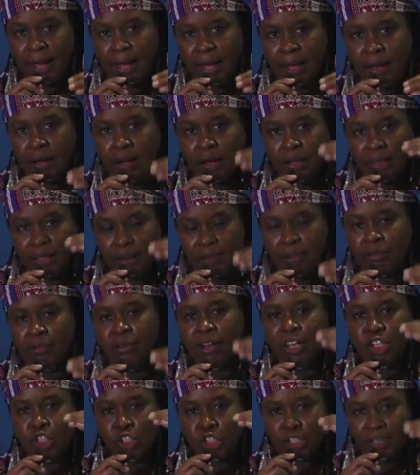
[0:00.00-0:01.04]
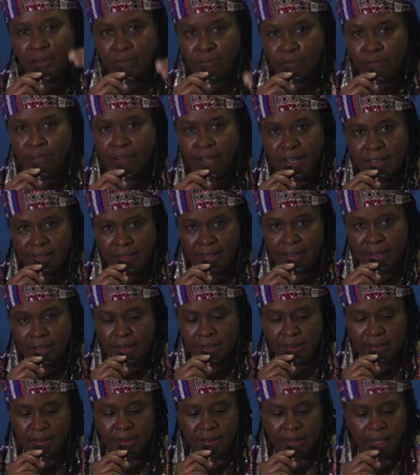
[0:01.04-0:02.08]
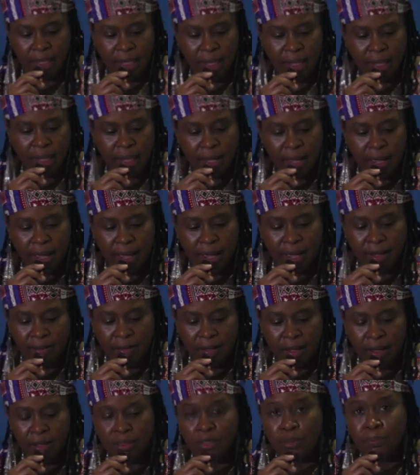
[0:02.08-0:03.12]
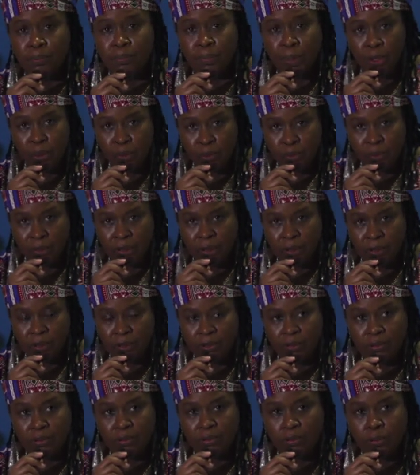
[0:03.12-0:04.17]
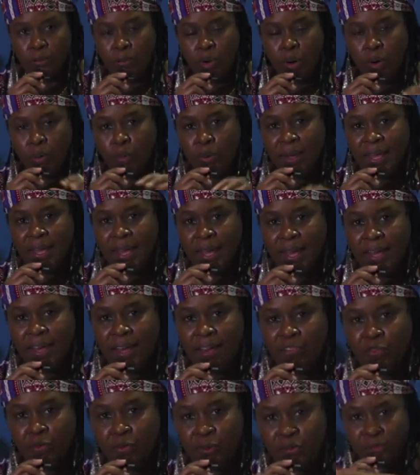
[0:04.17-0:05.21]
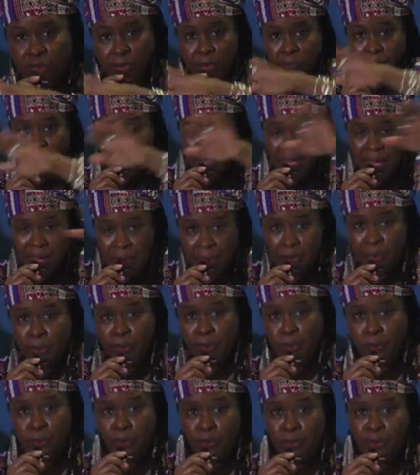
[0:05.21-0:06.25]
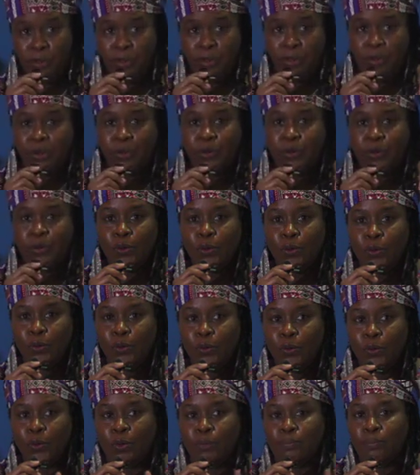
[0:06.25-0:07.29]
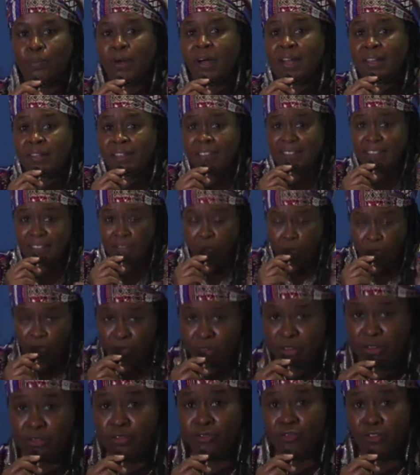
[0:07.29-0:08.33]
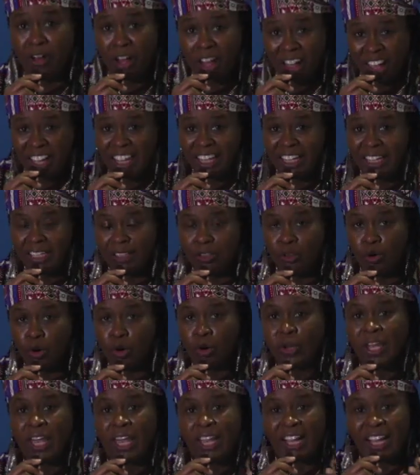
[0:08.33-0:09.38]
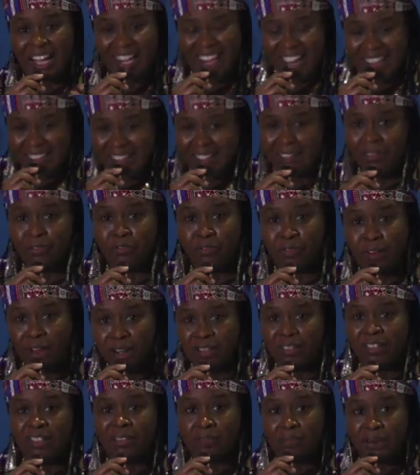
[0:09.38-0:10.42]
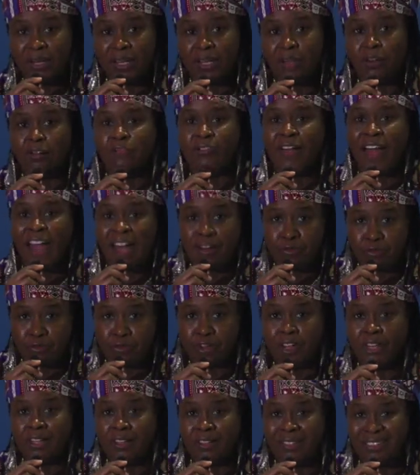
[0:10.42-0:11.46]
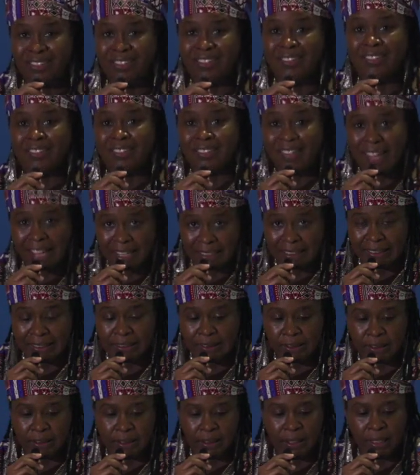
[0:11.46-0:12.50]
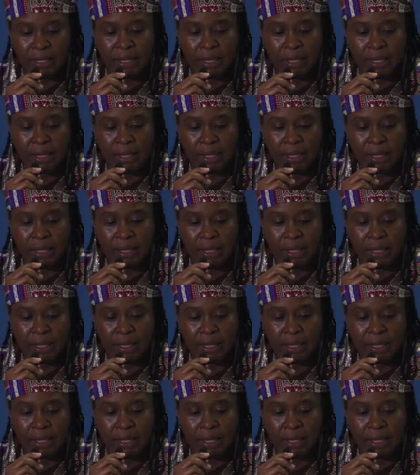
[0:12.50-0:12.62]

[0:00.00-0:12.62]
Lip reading: at our liberation in phases. And at the moment, what we have with the people who might self-define or get classified as being of African descent